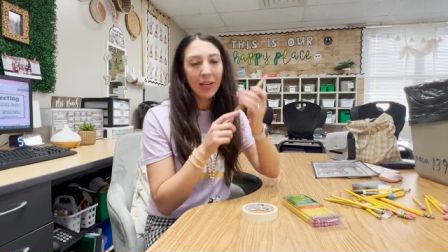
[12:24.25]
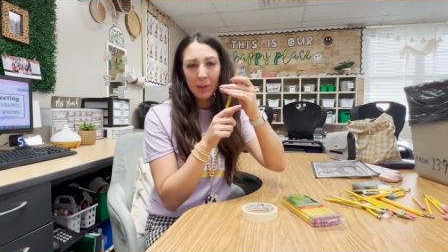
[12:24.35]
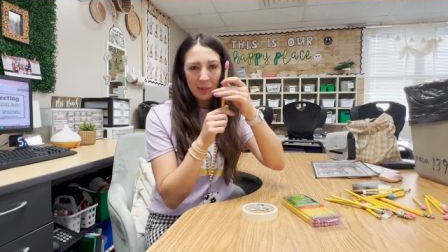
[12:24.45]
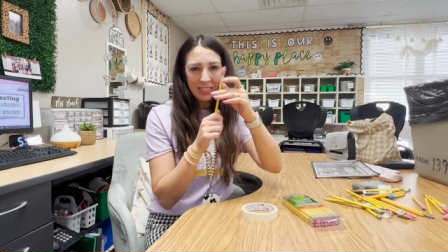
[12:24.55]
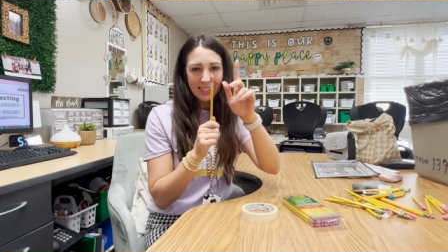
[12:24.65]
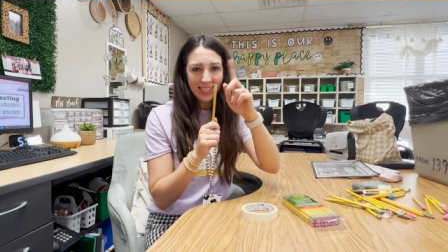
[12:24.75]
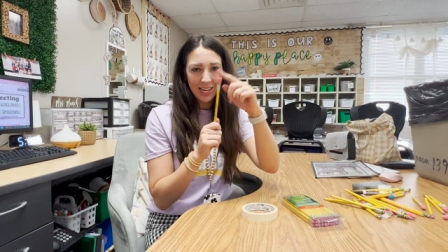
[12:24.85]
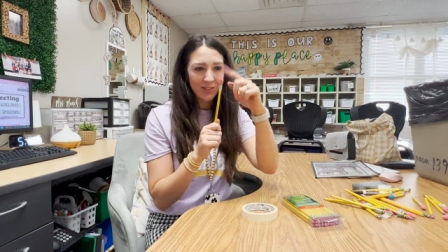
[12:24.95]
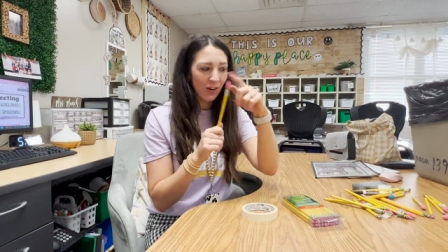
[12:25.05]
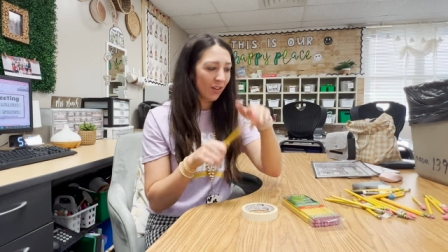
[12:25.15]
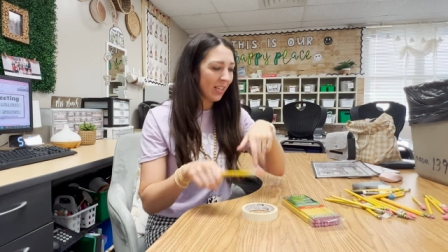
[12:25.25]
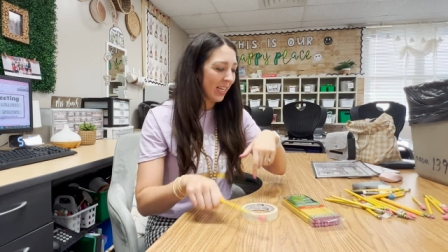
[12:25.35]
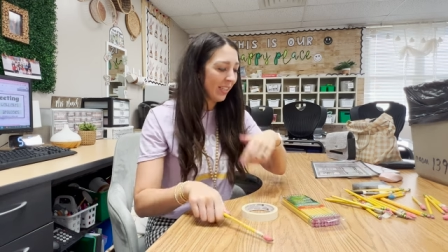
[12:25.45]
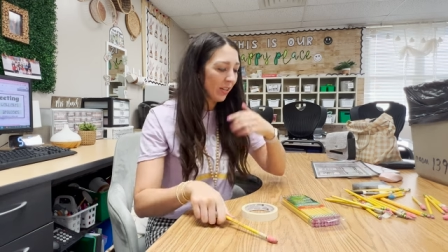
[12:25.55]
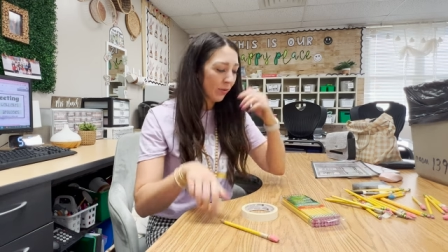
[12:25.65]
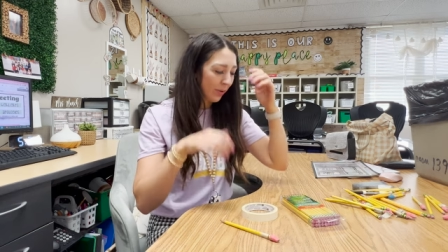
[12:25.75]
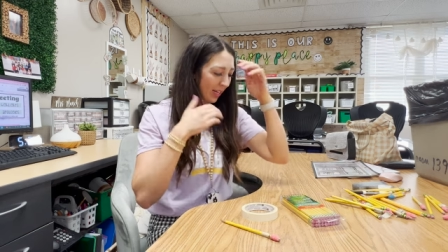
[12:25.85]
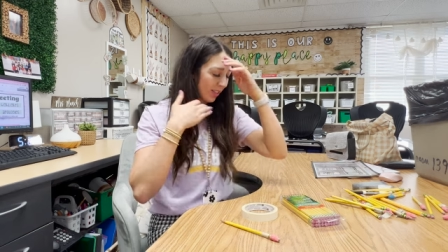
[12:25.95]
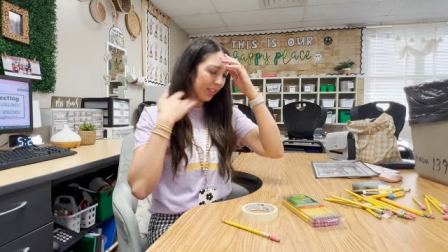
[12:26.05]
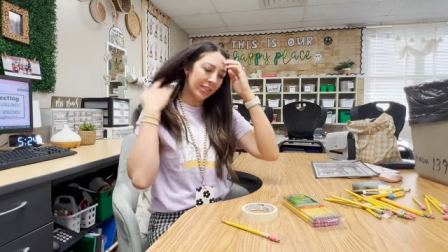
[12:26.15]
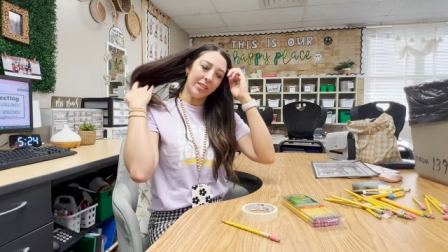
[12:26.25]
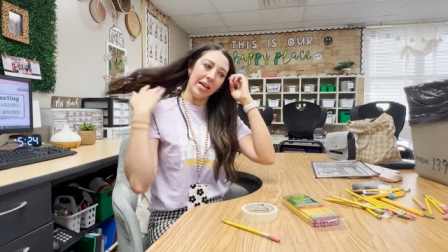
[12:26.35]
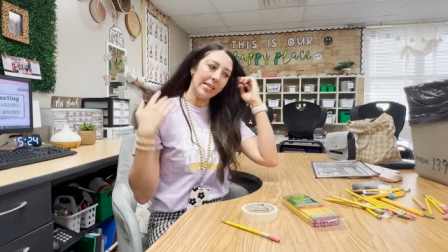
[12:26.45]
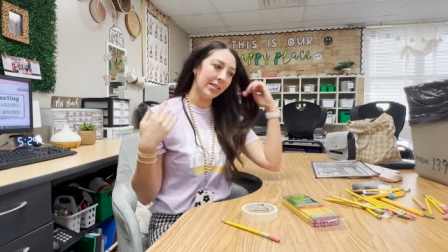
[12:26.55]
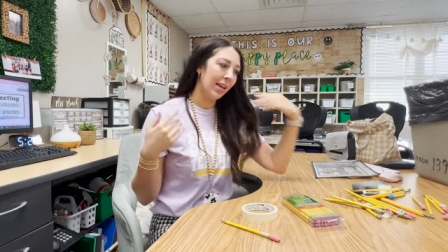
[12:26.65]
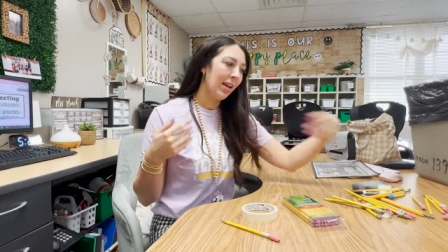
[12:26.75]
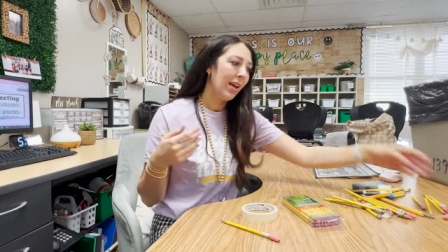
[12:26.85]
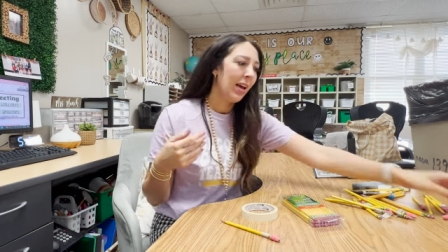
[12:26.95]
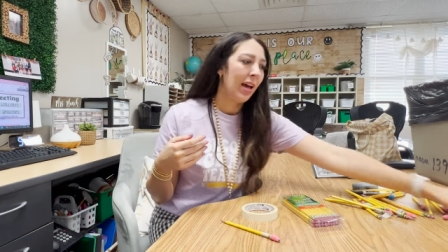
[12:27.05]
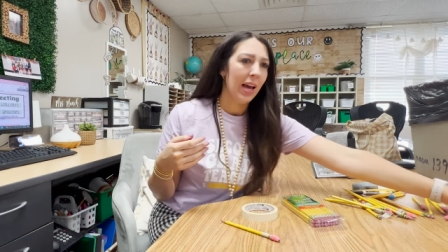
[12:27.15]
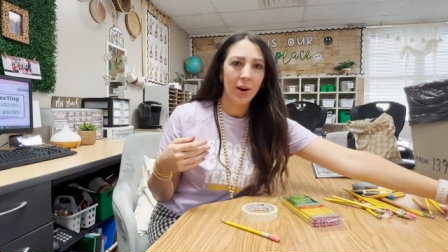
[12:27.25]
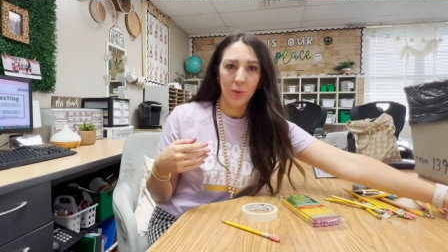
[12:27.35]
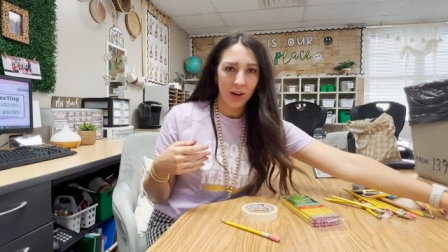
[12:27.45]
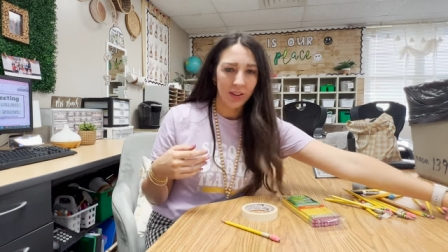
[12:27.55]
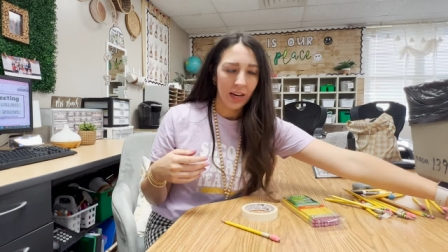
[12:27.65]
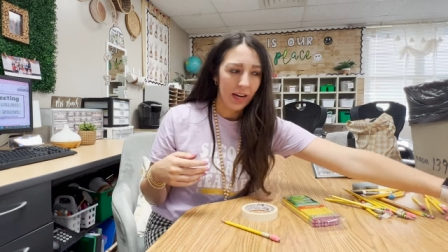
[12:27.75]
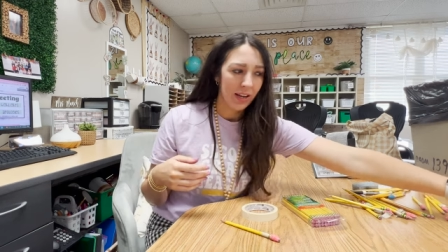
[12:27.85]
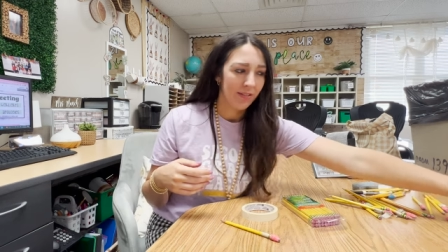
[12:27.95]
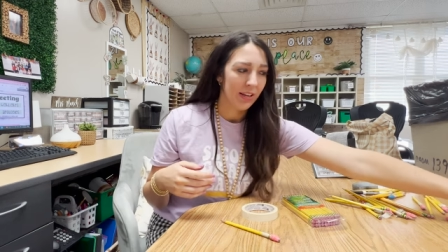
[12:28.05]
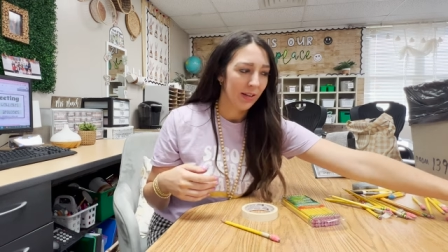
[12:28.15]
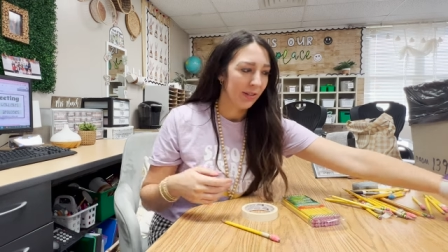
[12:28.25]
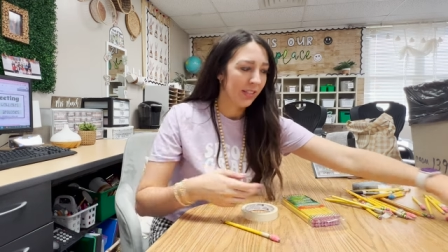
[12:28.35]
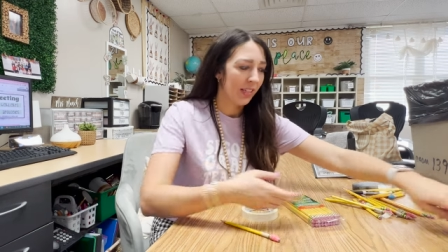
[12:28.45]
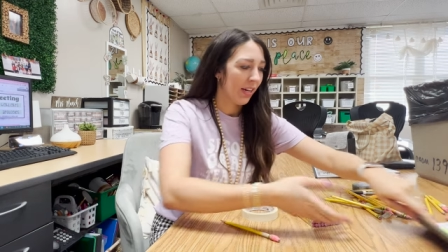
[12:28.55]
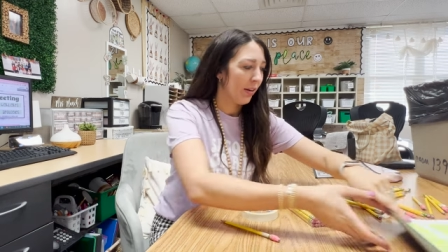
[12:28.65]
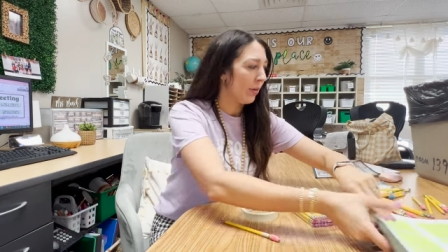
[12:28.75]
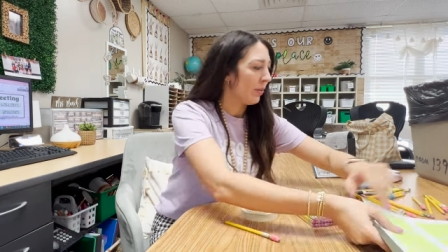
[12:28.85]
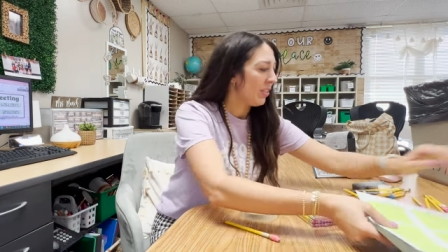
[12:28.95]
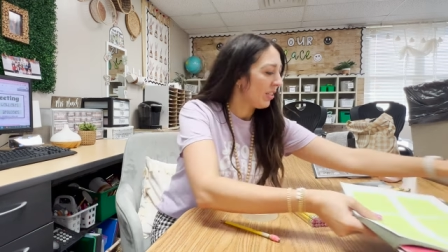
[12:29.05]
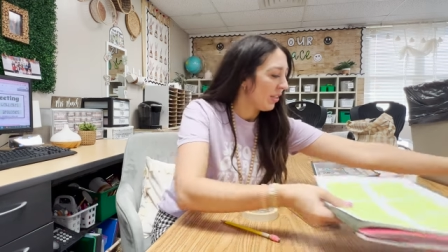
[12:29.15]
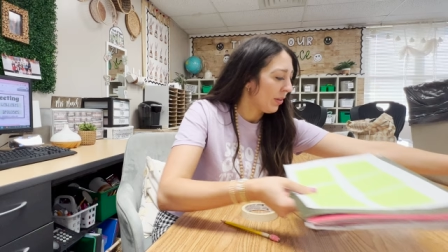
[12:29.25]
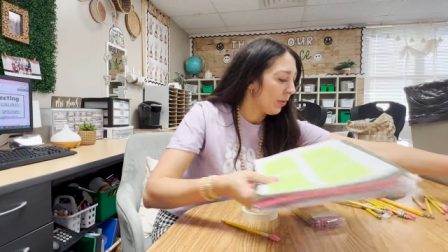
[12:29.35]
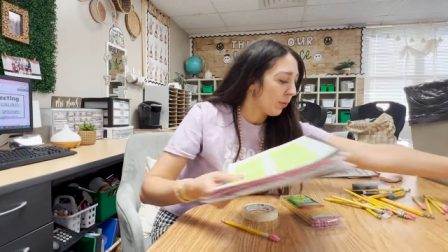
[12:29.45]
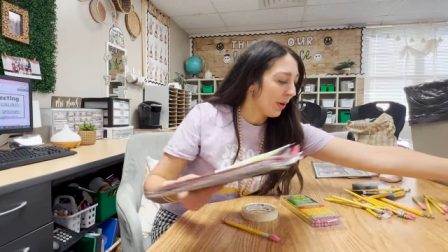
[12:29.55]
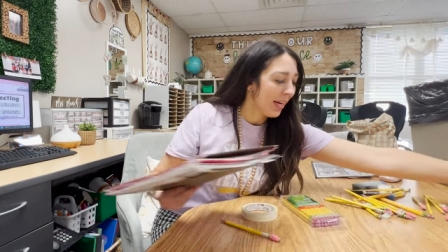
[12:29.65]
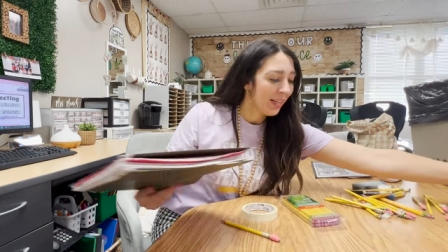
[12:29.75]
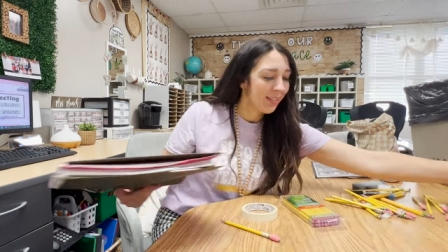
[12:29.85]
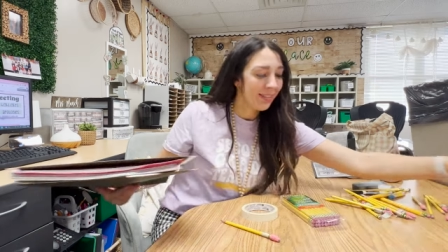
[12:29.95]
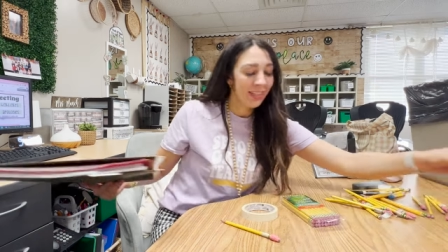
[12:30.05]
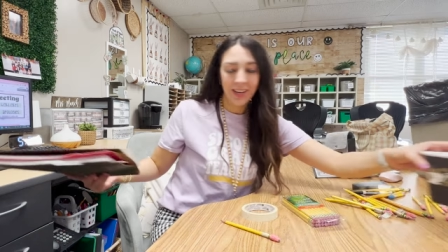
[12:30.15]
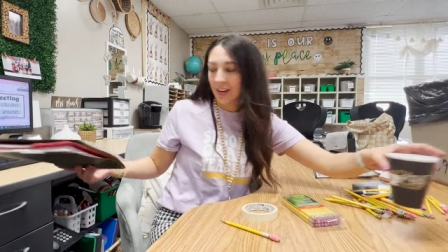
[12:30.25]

I'm gonna save all these erasers because I don't want any of those to go to waste.